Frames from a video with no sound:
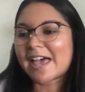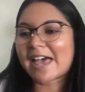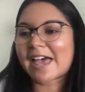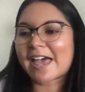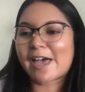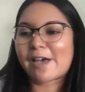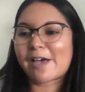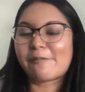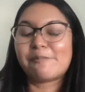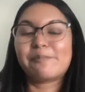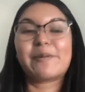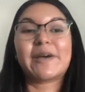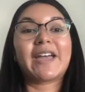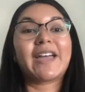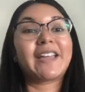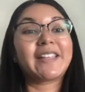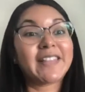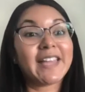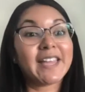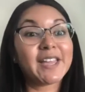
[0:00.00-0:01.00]

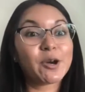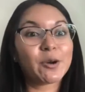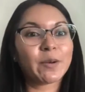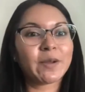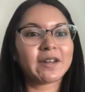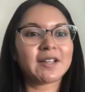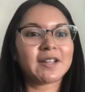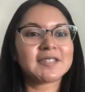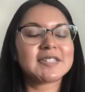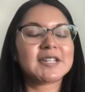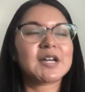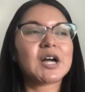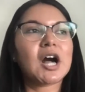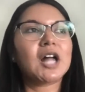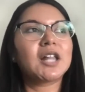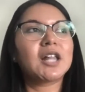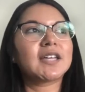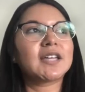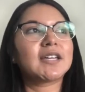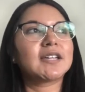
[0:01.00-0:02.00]
But then going on to
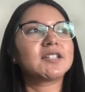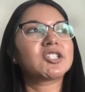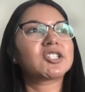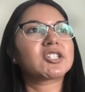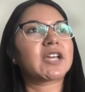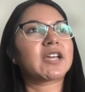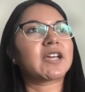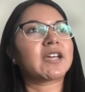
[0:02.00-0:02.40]
college,